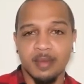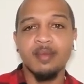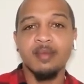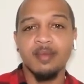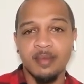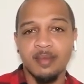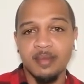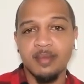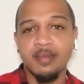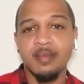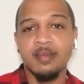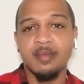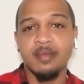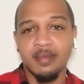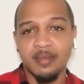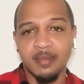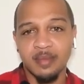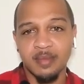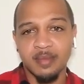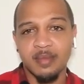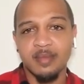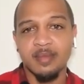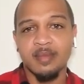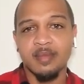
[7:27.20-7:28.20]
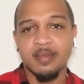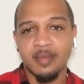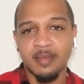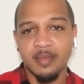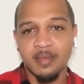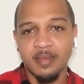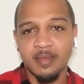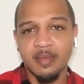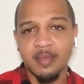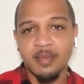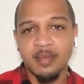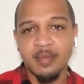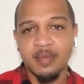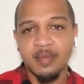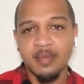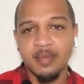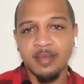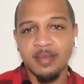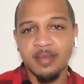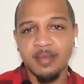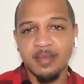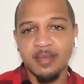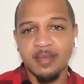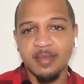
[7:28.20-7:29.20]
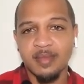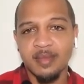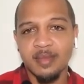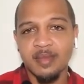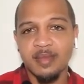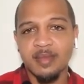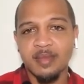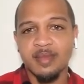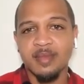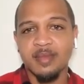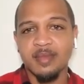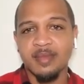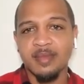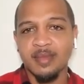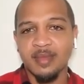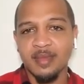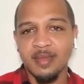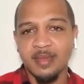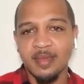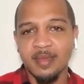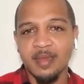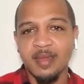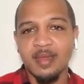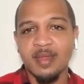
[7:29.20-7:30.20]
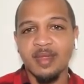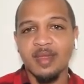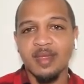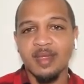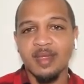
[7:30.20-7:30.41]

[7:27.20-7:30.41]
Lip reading: (not speaking)